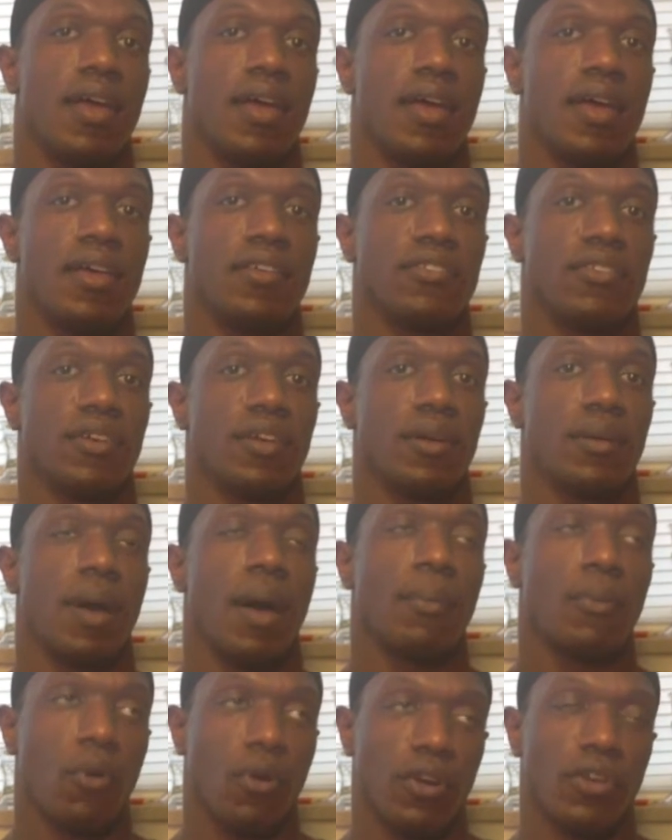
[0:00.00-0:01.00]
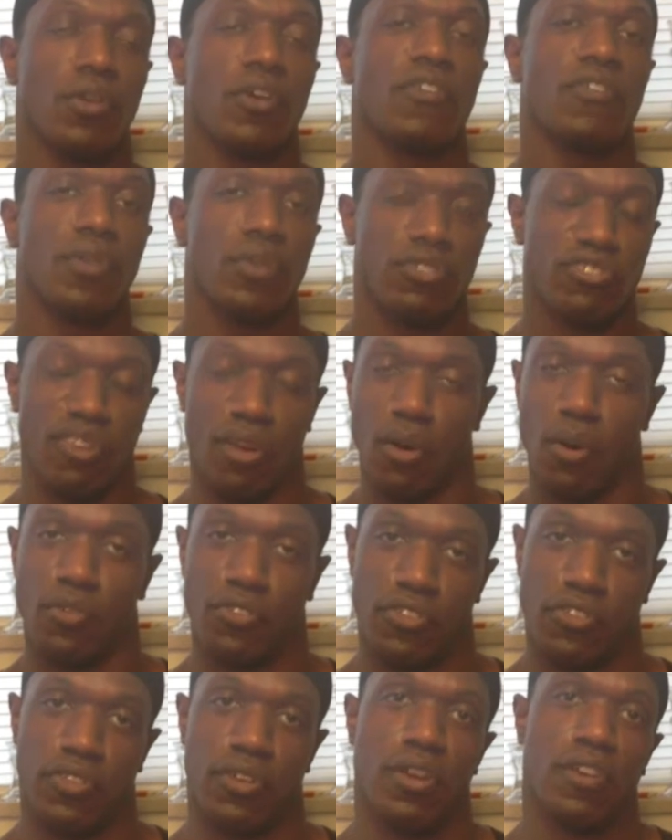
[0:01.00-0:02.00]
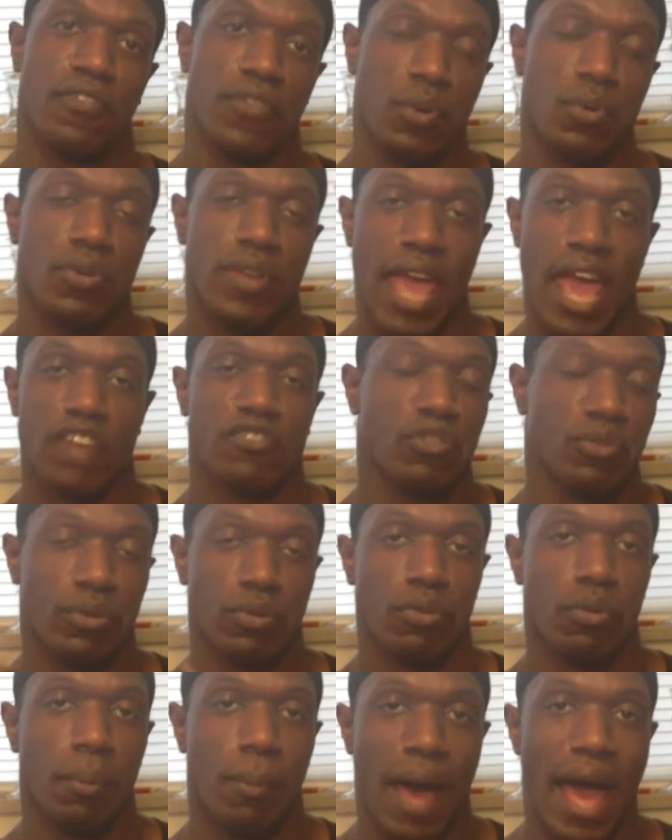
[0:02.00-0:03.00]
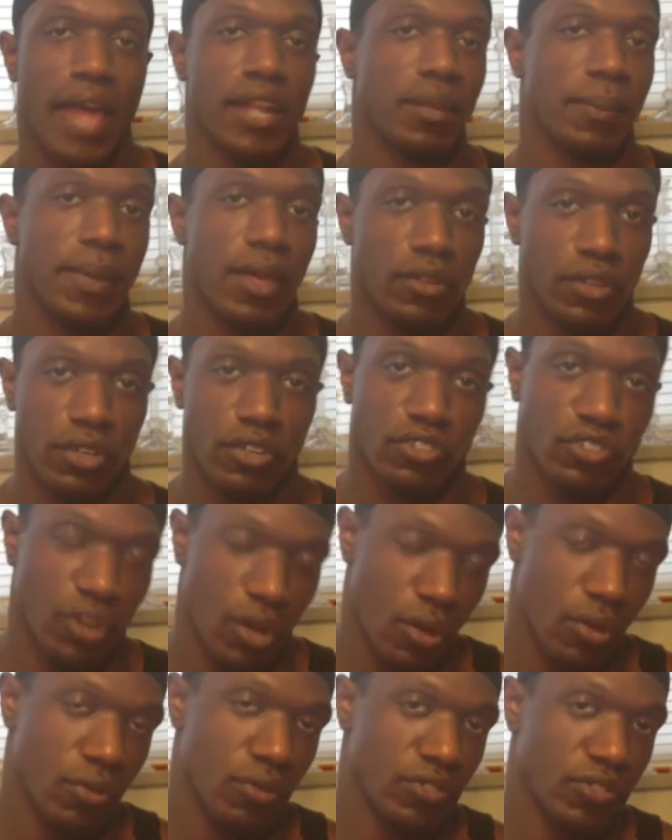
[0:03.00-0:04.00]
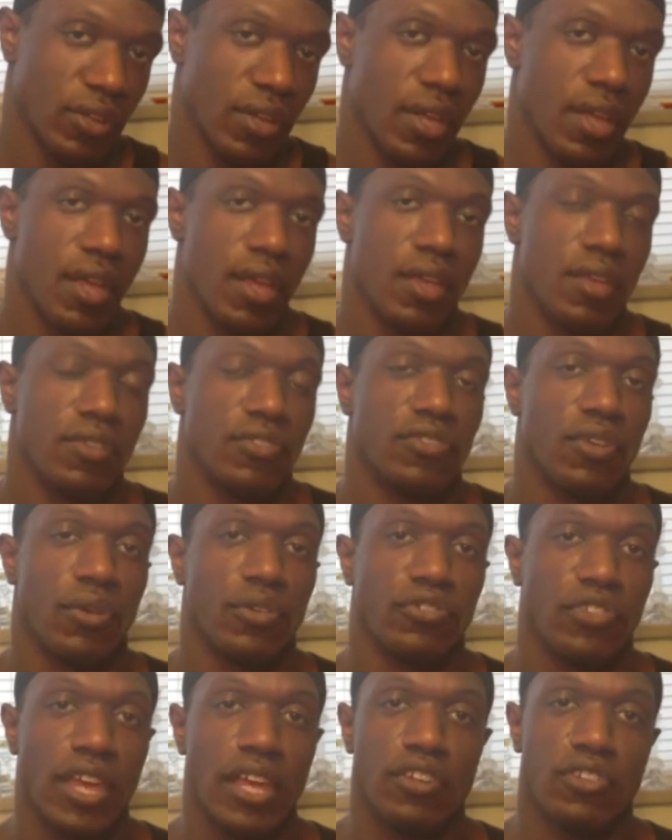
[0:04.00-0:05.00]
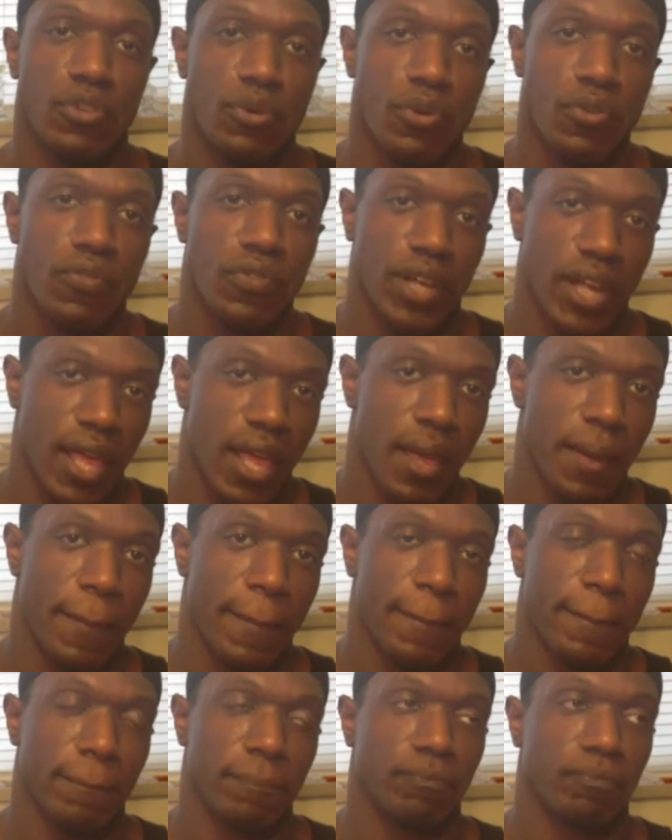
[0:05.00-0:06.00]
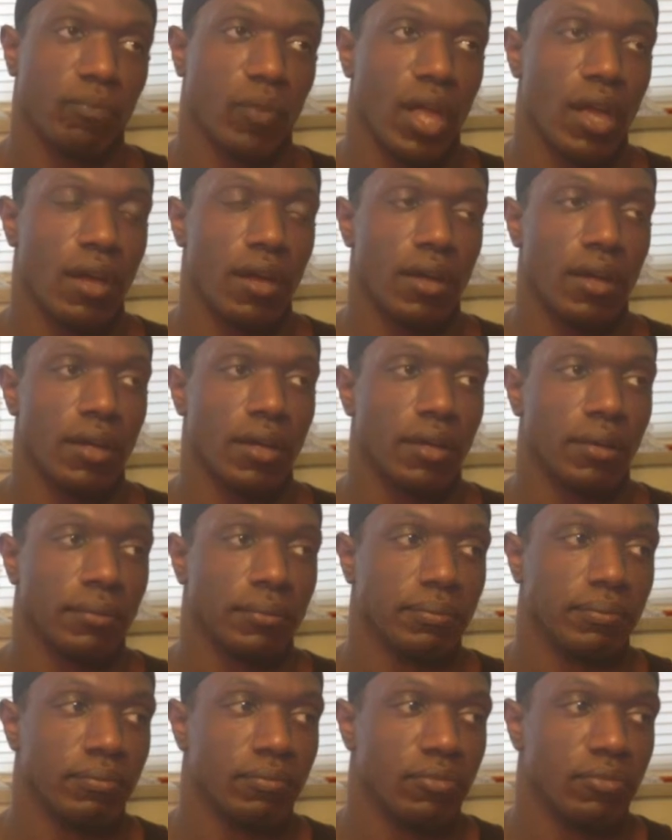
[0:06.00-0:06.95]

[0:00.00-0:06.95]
as I'm gonna do a few shows this year, a few natural bodybuilding shows. So stay tuned for that. Also